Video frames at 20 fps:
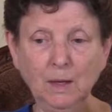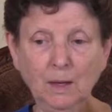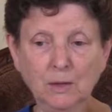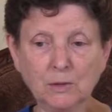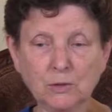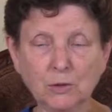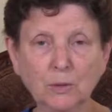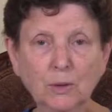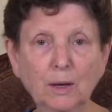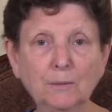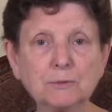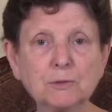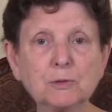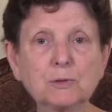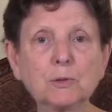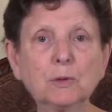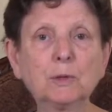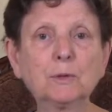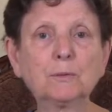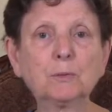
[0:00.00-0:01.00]
So you have to
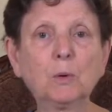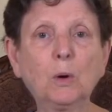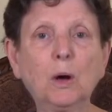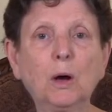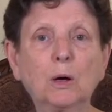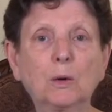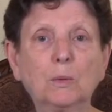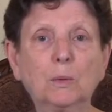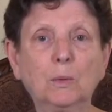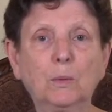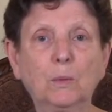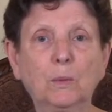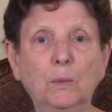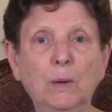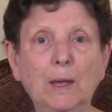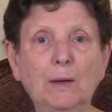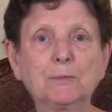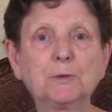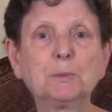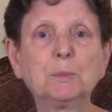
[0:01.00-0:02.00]
sort of walk.
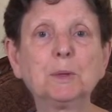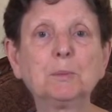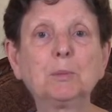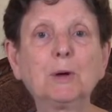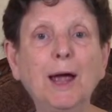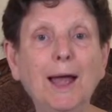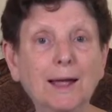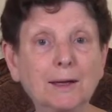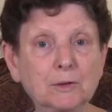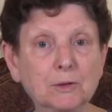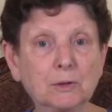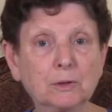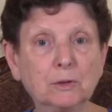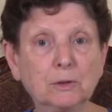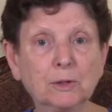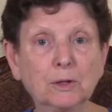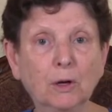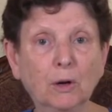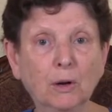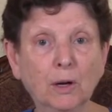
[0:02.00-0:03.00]
We have to be practical
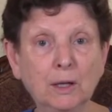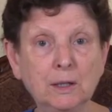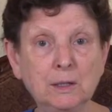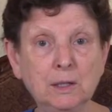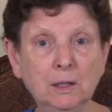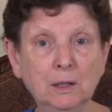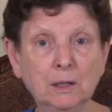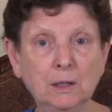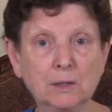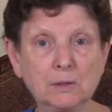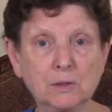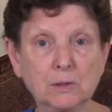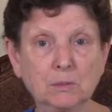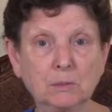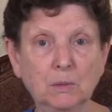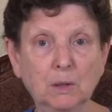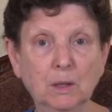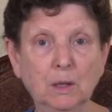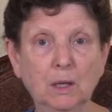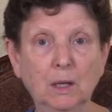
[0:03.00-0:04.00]
in our
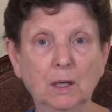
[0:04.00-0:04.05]
idealism.